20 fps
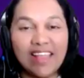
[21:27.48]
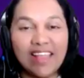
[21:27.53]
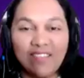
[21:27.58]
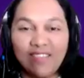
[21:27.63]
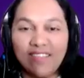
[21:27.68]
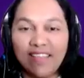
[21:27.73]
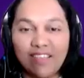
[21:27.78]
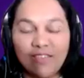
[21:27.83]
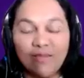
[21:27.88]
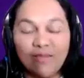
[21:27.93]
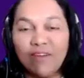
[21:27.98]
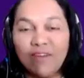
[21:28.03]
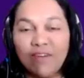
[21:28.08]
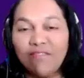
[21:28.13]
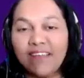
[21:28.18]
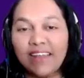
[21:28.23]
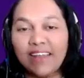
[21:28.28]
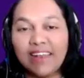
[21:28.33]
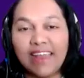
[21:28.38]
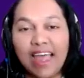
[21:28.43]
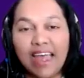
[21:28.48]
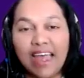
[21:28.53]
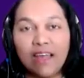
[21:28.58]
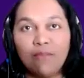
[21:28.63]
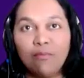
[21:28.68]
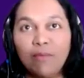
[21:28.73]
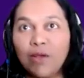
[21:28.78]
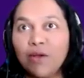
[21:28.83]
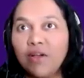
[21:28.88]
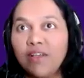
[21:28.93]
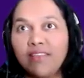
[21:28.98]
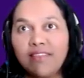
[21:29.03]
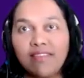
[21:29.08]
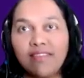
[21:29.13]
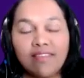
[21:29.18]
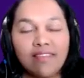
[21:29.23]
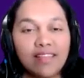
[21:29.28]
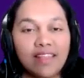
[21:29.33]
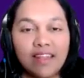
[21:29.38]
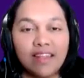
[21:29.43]
Yeah, no, that's perfect
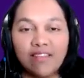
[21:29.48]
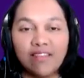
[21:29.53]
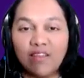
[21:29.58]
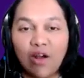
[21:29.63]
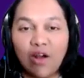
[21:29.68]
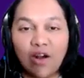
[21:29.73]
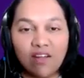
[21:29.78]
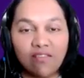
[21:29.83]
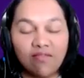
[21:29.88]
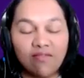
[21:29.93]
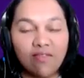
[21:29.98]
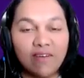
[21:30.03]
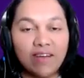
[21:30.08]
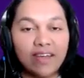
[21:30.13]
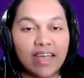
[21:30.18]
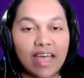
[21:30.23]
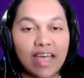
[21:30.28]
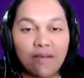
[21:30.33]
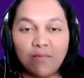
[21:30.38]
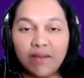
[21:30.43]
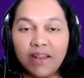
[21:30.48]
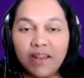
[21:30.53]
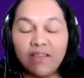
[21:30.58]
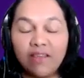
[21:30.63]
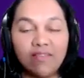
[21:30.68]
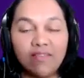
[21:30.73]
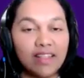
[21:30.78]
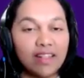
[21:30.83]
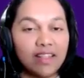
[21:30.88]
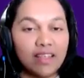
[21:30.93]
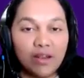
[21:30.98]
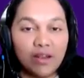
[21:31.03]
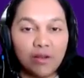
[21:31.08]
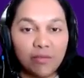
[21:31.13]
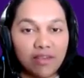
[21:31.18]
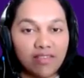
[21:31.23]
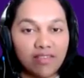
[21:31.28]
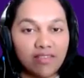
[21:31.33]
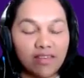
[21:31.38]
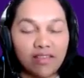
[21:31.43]
because there is a lot of work happening within the
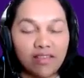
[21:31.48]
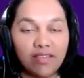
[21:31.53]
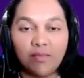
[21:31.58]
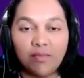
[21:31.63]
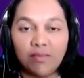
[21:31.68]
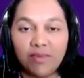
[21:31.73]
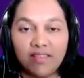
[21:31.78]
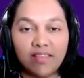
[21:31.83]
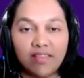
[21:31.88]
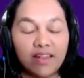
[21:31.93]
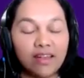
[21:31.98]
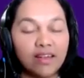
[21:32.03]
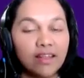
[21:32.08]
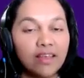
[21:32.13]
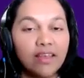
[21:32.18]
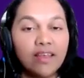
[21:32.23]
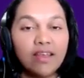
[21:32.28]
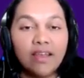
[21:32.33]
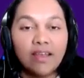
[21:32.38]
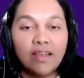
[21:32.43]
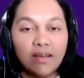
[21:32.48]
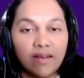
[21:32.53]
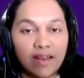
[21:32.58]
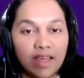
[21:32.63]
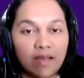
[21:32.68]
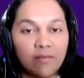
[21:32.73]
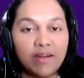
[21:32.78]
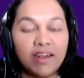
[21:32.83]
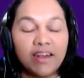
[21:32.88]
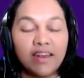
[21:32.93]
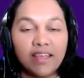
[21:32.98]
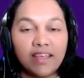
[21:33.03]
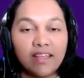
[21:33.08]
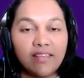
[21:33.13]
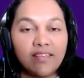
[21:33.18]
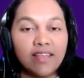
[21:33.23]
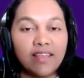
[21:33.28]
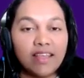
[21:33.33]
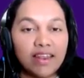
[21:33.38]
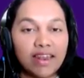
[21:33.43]
university space, and
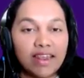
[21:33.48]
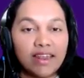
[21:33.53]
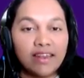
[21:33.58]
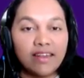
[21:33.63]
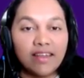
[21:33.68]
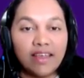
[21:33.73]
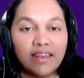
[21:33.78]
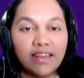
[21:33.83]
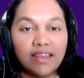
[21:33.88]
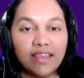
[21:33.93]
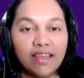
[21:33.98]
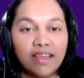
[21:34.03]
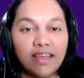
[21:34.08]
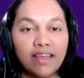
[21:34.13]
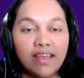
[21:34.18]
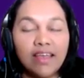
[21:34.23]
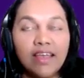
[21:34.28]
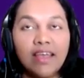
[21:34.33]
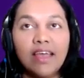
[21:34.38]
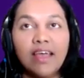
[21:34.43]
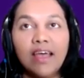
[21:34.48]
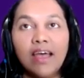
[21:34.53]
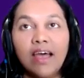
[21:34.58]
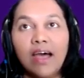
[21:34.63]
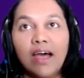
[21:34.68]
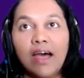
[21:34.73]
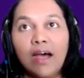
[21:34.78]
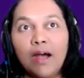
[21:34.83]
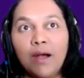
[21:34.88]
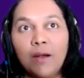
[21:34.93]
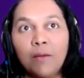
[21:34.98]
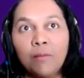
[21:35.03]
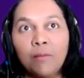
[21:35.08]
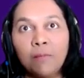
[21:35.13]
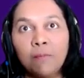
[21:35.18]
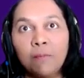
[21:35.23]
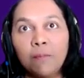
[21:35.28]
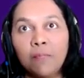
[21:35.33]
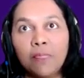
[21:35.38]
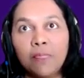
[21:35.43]
collaborating is a great idea.
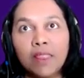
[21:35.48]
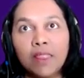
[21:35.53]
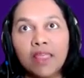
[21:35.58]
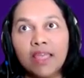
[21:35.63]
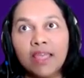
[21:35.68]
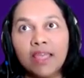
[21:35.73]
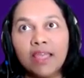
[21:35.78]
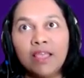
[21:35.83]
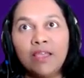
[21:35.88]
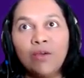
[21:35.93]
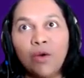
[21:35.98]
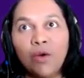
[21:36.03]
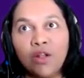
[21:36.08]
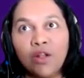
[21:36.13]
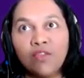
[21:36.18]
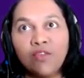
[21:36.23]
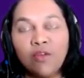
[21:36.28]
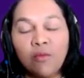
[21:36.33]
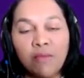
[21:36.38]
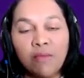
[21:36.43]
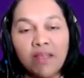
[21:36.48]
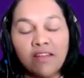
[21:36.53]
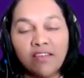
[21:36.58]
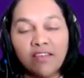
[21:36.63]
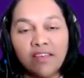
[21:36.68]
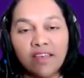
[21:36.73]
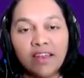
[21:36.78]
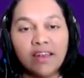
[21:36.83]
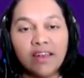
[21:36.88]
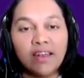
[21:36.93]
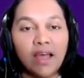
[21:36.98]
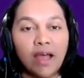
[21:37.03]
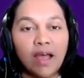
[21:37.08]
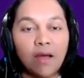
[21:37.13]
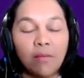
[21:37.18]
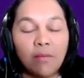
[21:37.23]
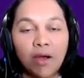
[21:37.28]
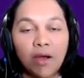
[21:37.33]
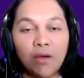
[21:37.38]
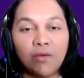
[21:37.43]
Um, you also
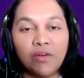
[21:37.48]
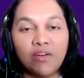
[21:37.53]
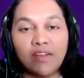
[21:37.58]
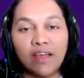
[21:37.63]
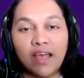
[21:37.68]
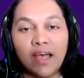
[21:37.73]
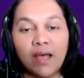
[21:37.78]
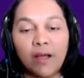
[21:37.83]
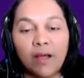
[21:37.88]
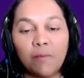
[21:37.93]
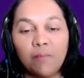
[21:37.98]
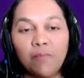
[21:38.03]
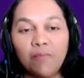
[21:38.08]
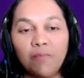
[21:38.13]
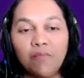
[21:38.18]
mentioned about